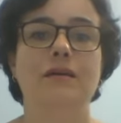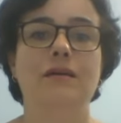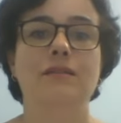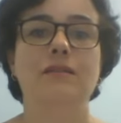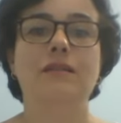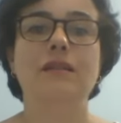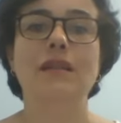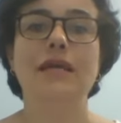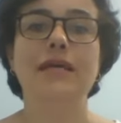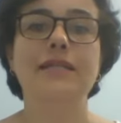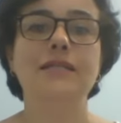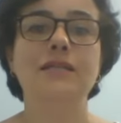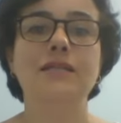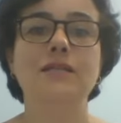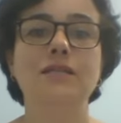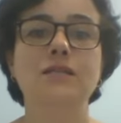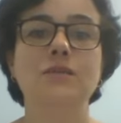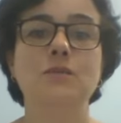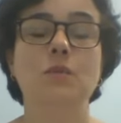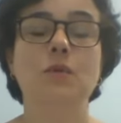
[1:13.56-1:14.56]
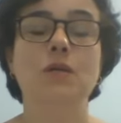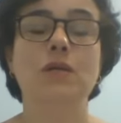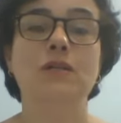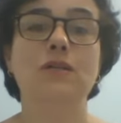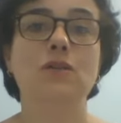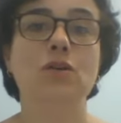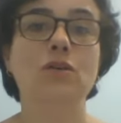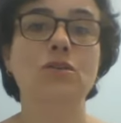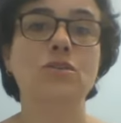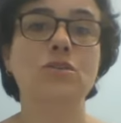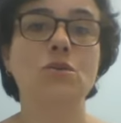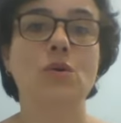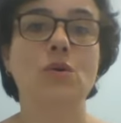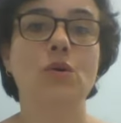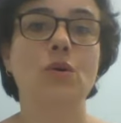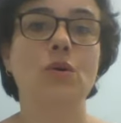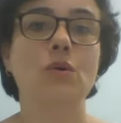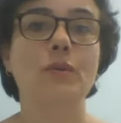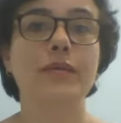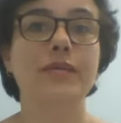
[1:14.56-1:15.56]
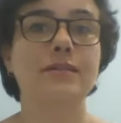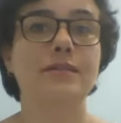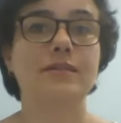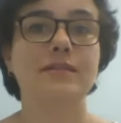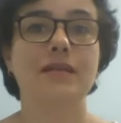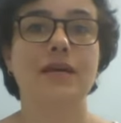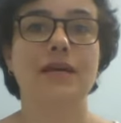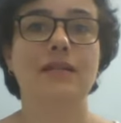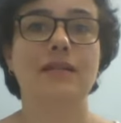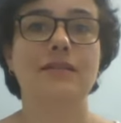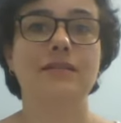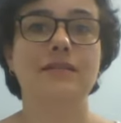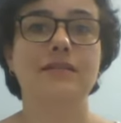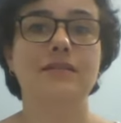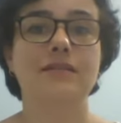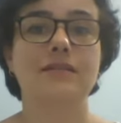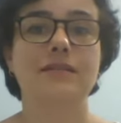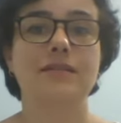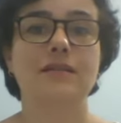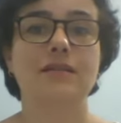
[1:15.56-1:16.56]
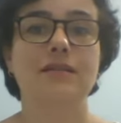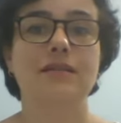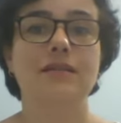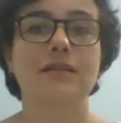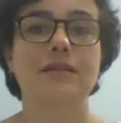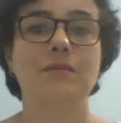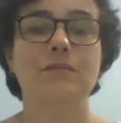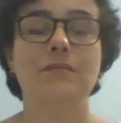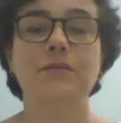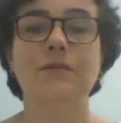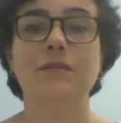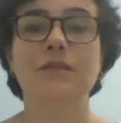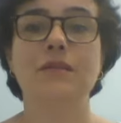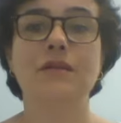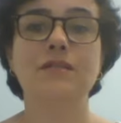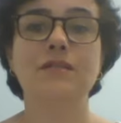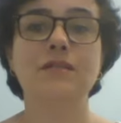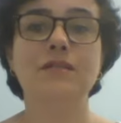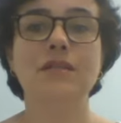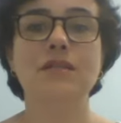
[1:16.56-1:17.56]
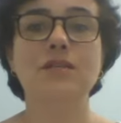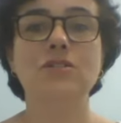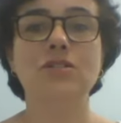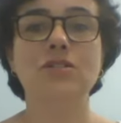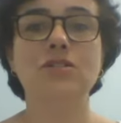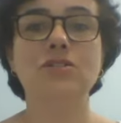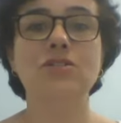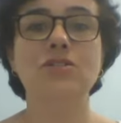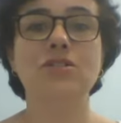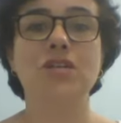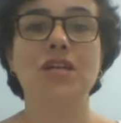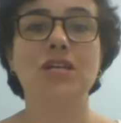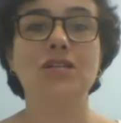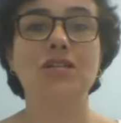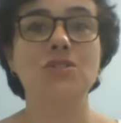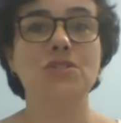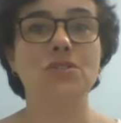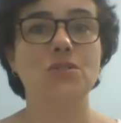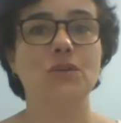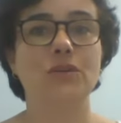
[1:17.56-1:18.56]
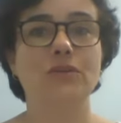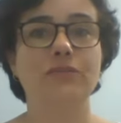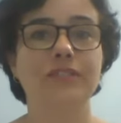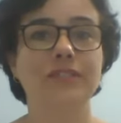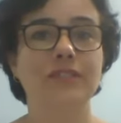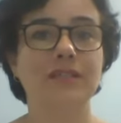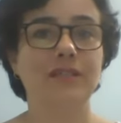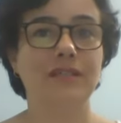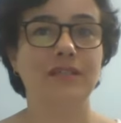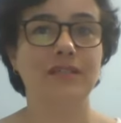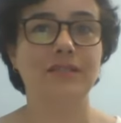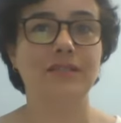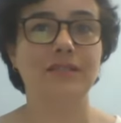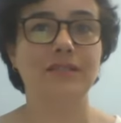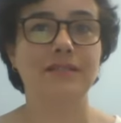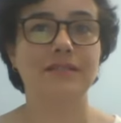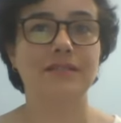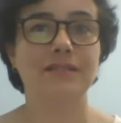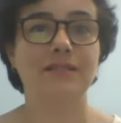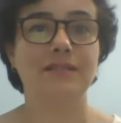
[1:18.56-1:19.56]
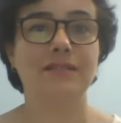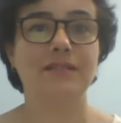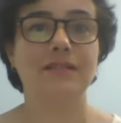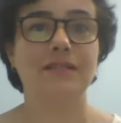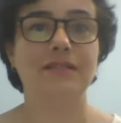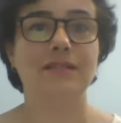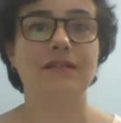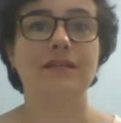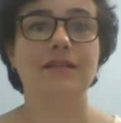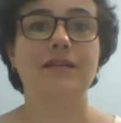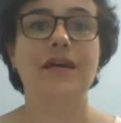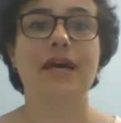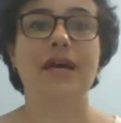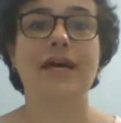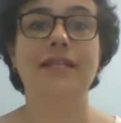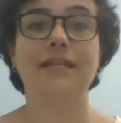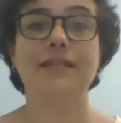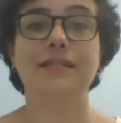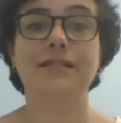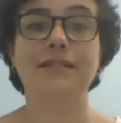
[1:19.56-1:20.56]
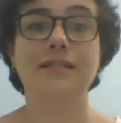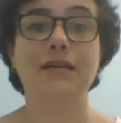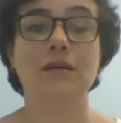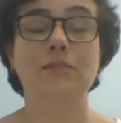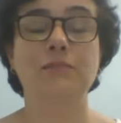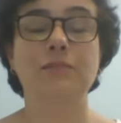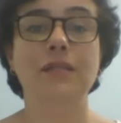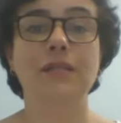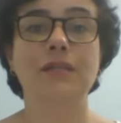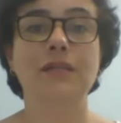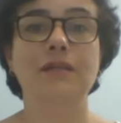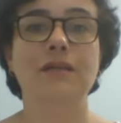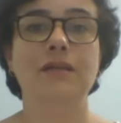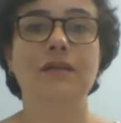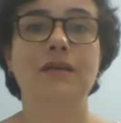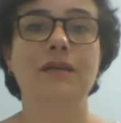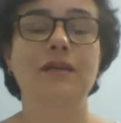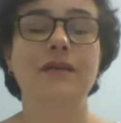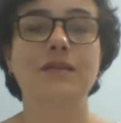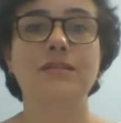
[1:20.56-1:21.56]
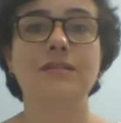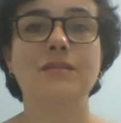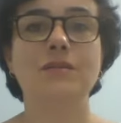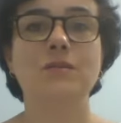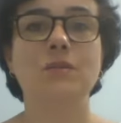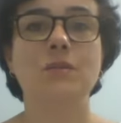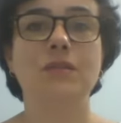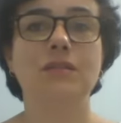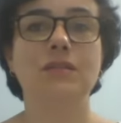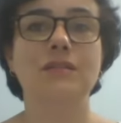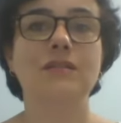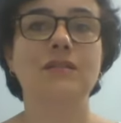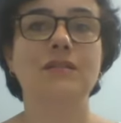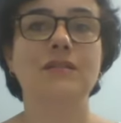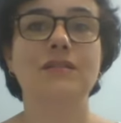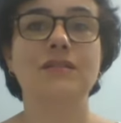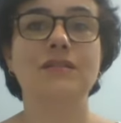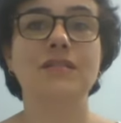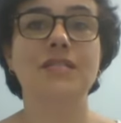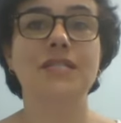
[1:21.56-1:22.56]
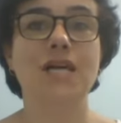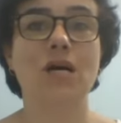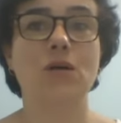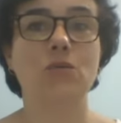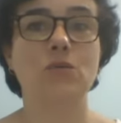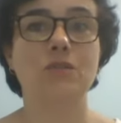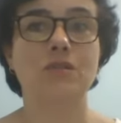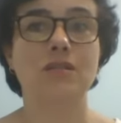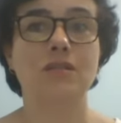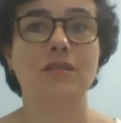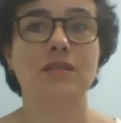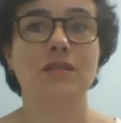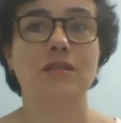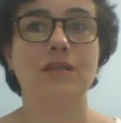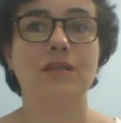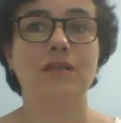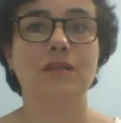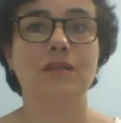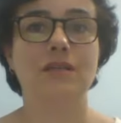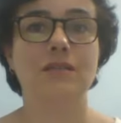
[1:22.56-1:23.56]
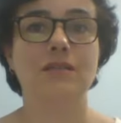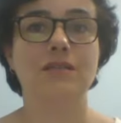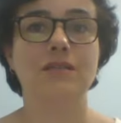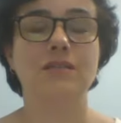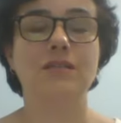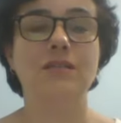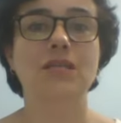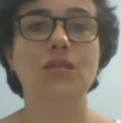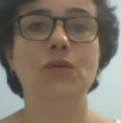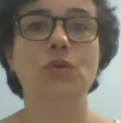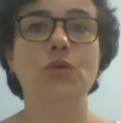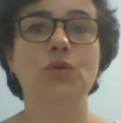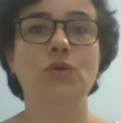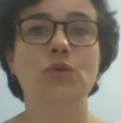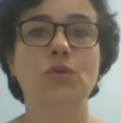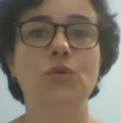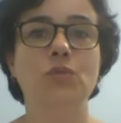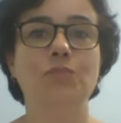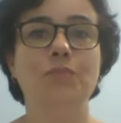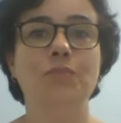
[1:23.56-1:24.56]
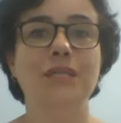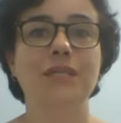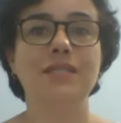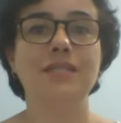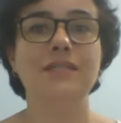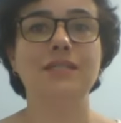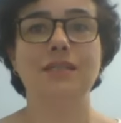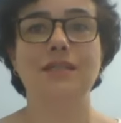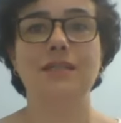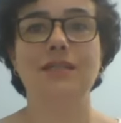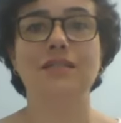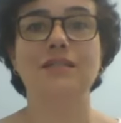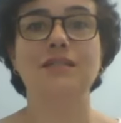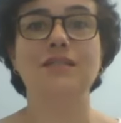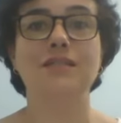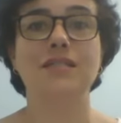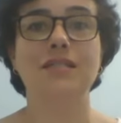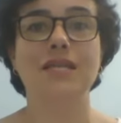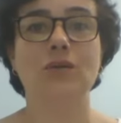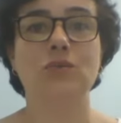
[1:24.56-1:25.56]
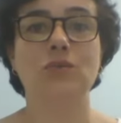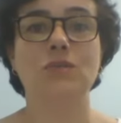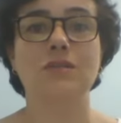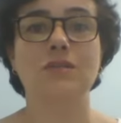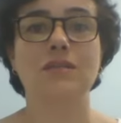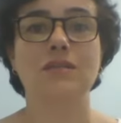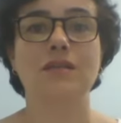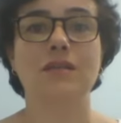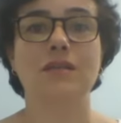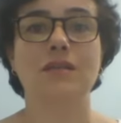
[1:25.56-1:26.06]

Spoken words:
The letters were not always silent. Pronunciation changed over the years. An example is the word doubt. D-O-U-B-T, doubt.